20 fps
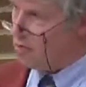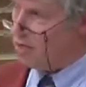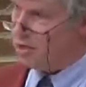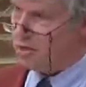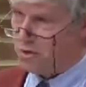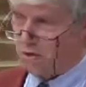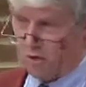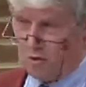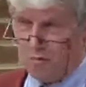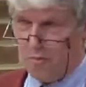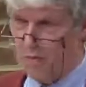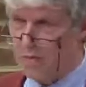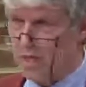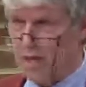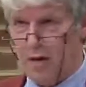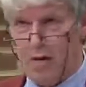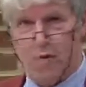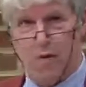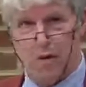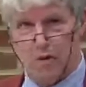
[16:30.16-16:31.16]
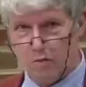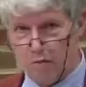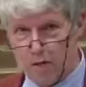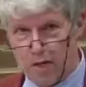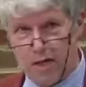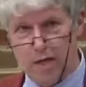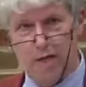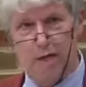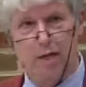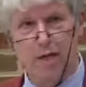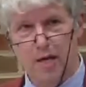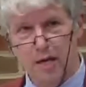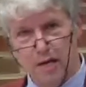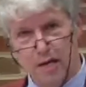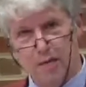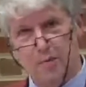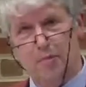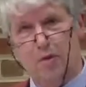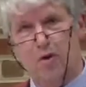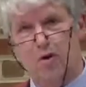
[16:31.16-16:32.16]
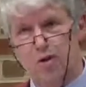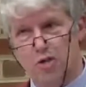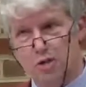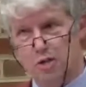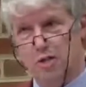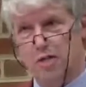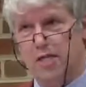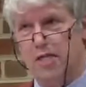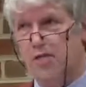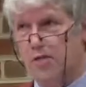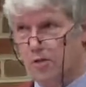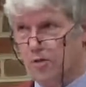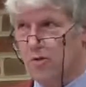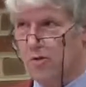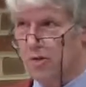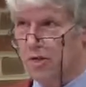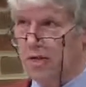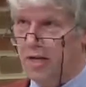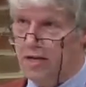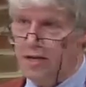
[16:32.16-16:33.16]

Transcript: these sermons and were really emotionally stirred.